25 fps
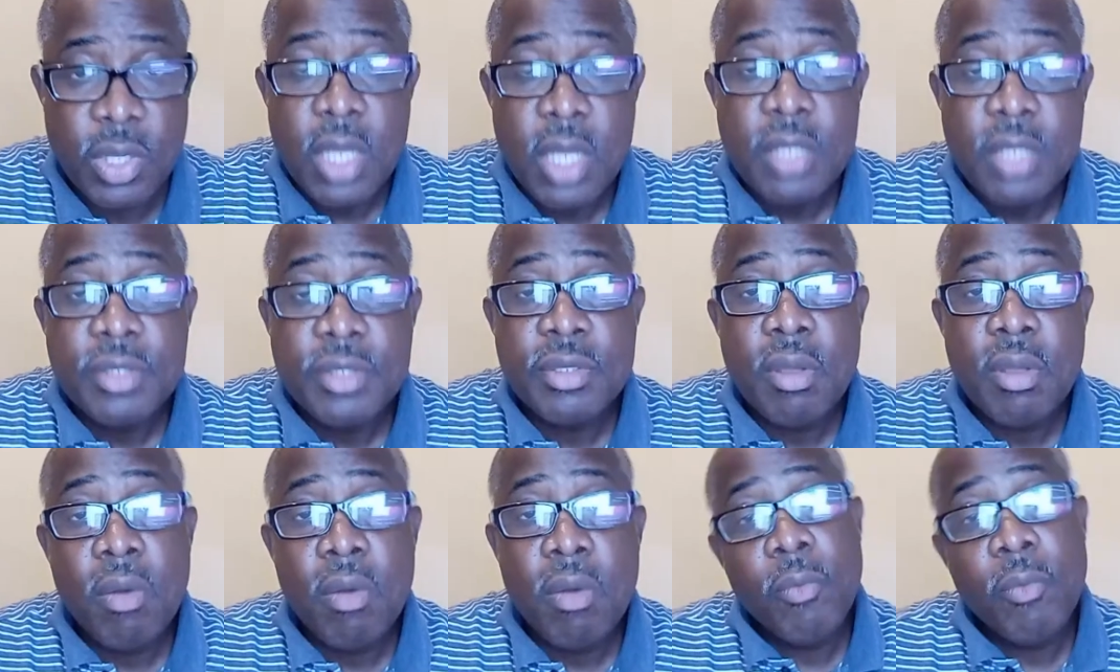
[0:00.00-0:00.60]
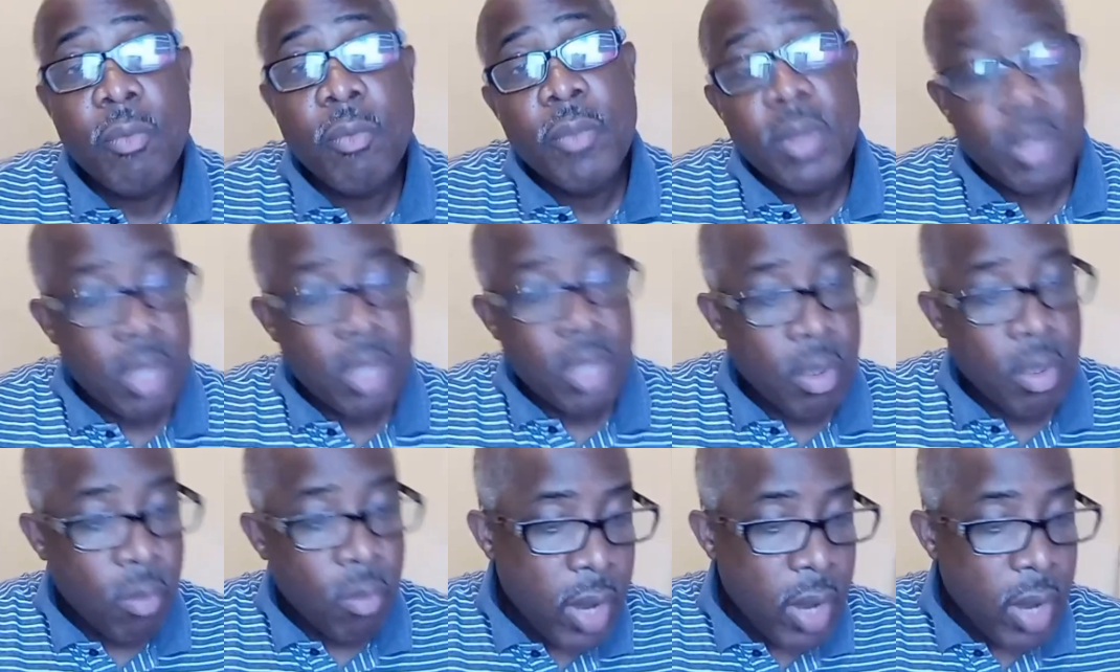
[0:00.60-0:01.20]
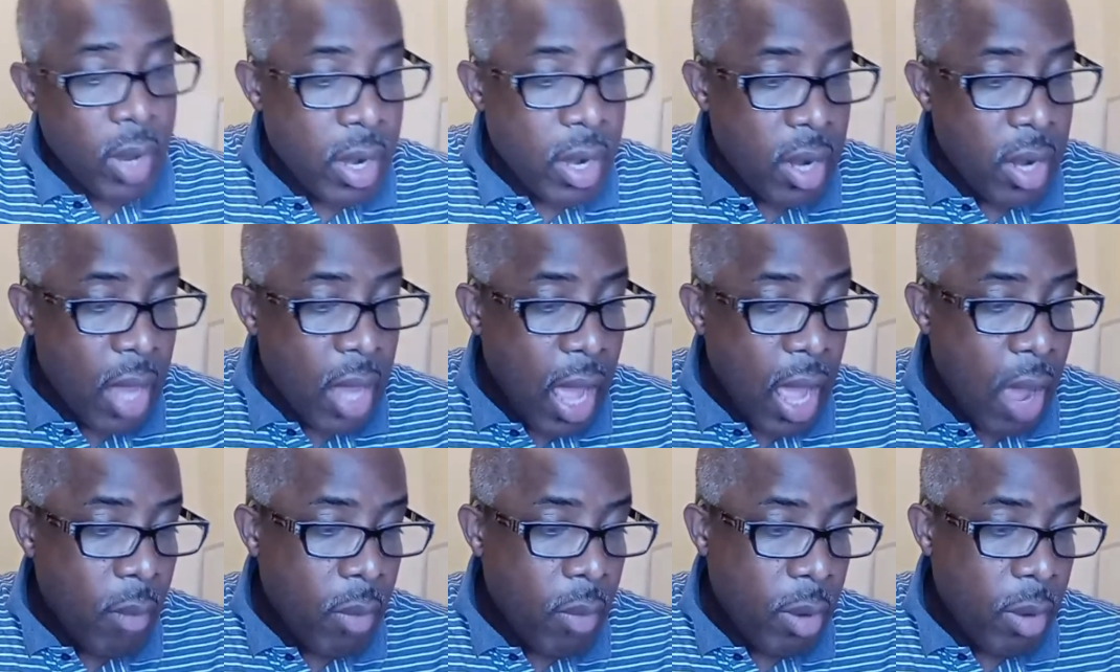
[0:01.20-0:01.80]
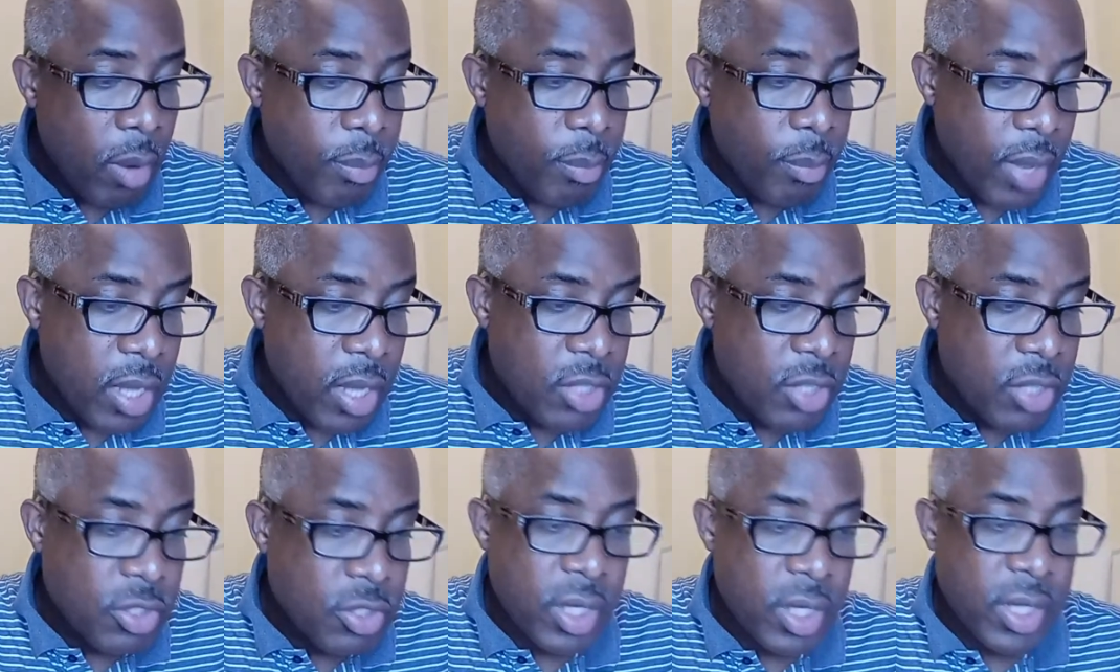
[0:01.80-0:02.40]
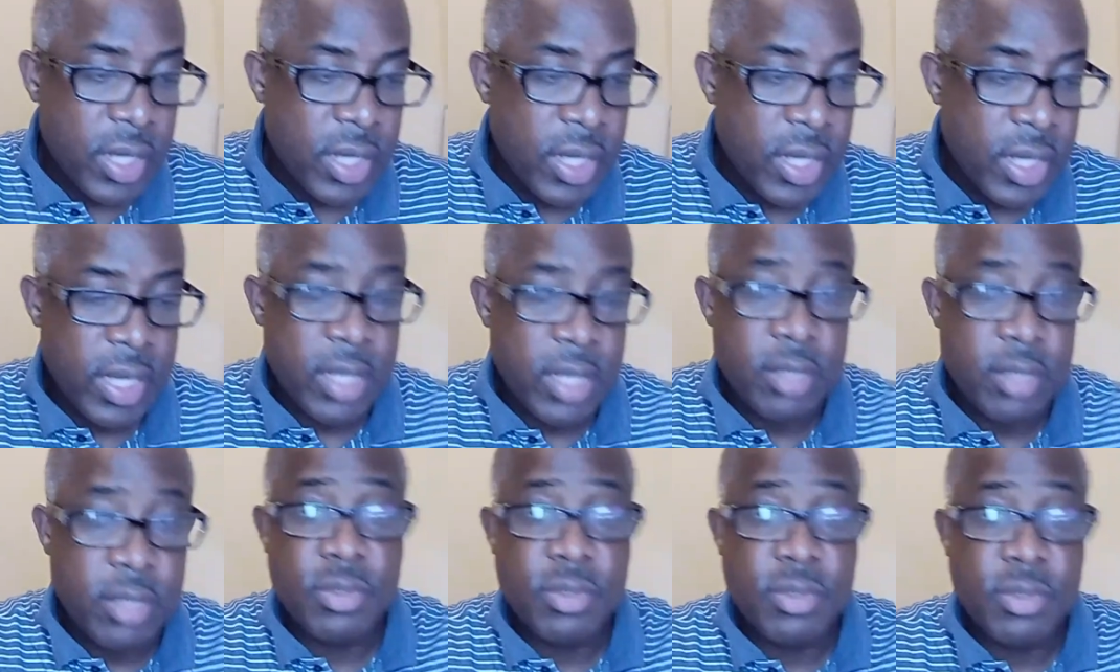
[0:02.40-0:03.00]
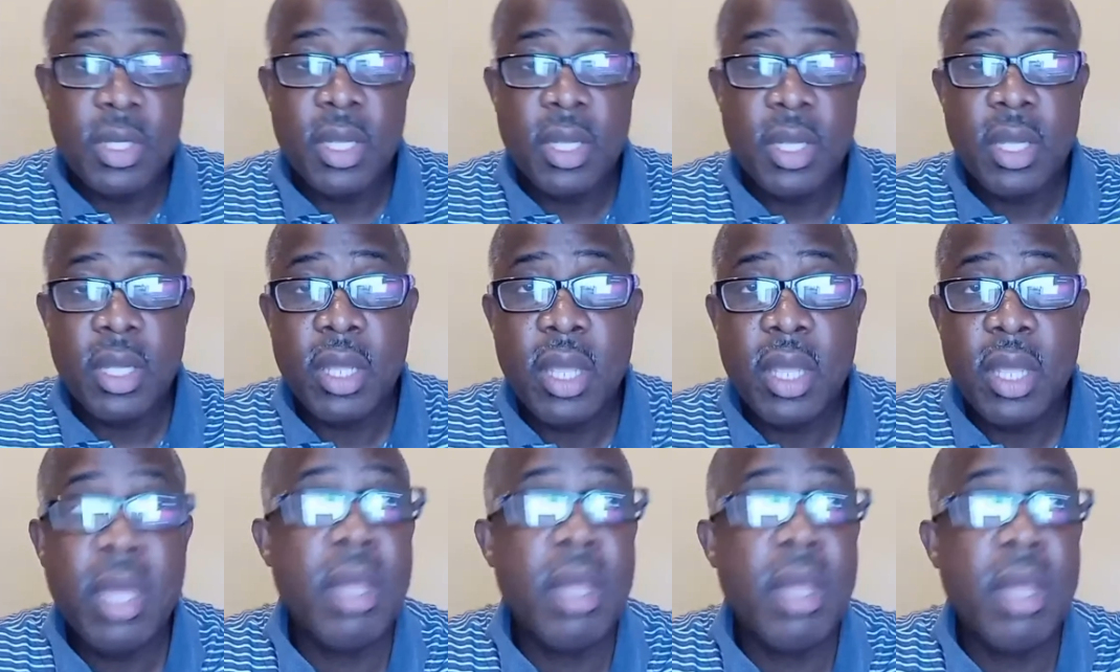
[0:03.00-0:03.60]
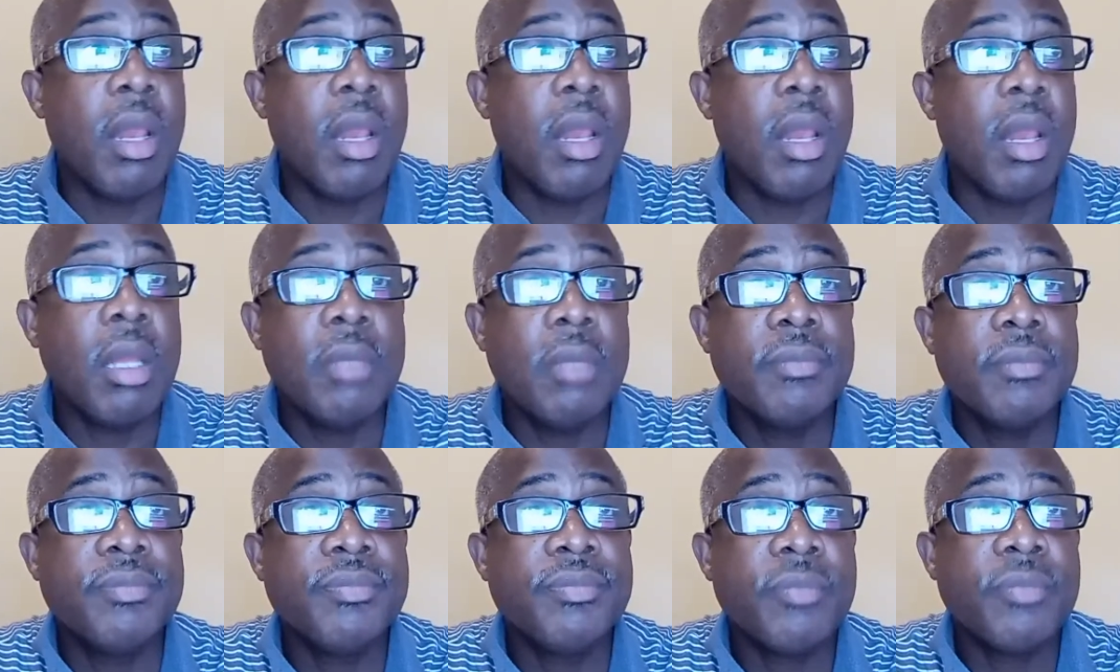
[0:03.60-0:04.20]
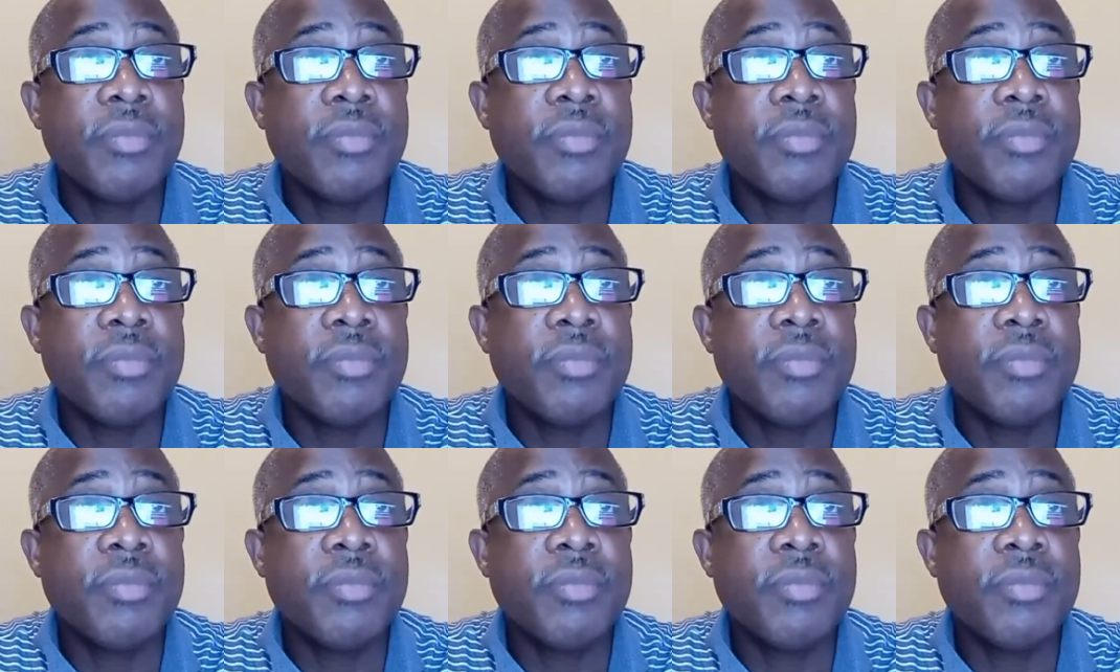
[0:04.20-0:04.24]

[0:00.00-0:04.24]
So when our patient is ill,